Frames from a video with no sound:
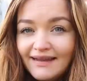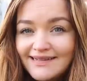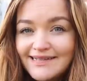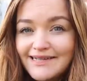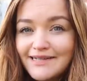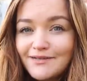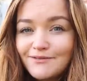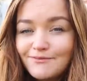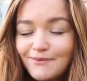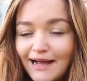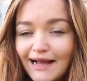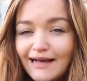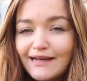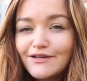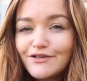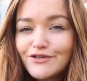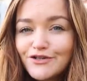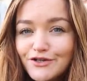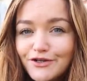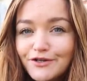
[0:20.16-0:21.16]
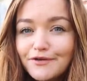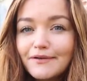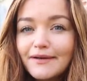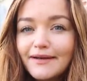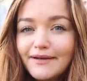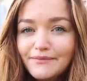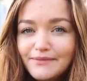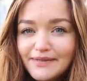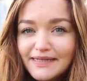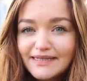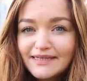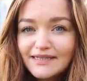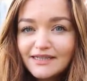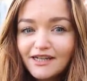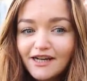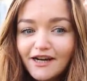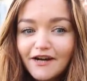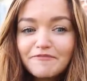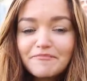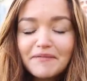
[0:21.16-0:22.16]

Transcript: It is well and truly winter.